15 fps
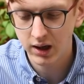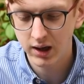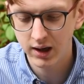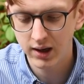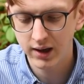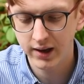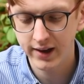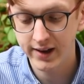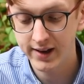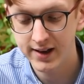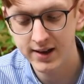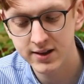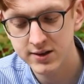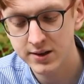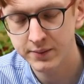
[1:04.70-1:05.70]
Uh, it
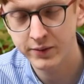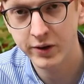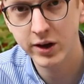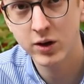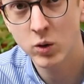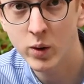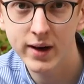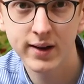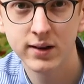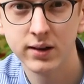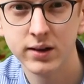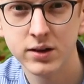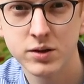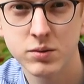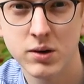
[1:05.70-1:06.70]
heats up very
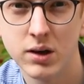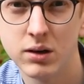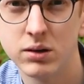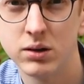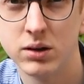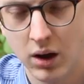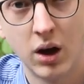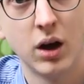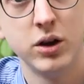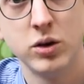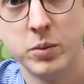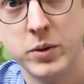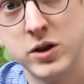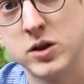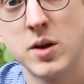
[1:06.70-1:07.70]
quickly as well. Uh,
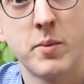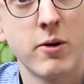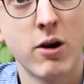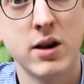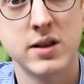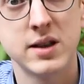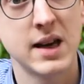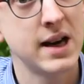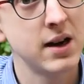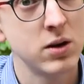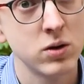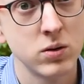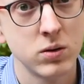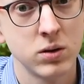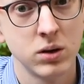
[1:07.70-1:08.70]
you'll be surprised
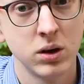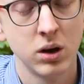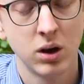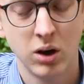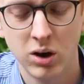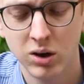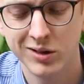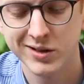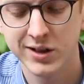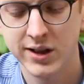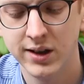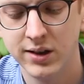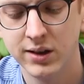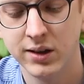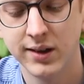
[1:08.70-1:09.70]
how hot
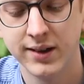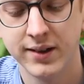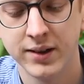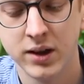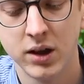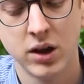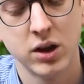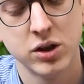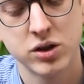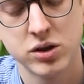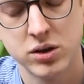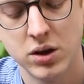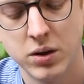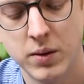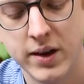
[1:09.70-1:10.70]
it can get.
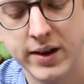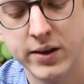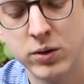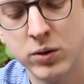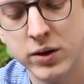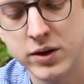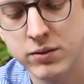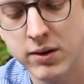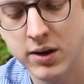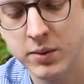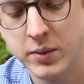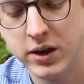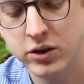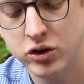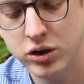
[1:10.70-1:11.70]
So I always
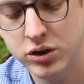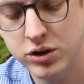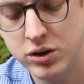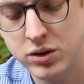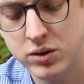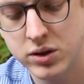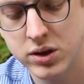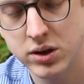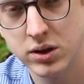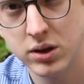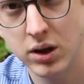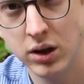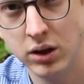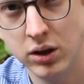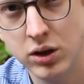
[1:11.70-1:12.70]
recommend just
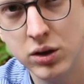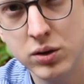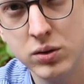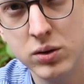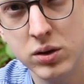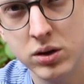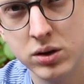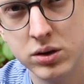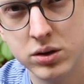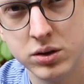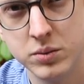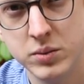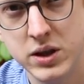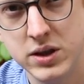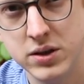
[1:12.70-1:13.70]
using a low
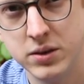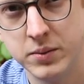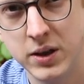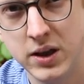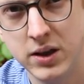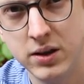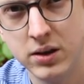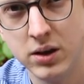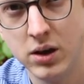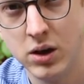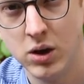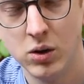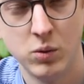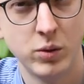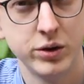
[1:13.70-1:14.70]
to medium heat
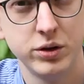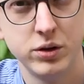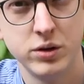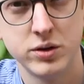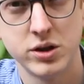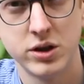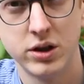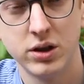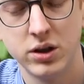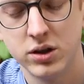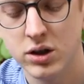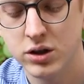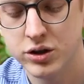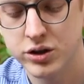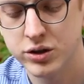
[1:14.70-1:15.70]
when you're using an
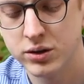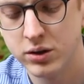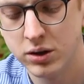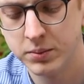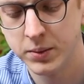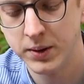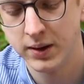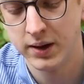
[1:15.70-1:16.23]
induction hob.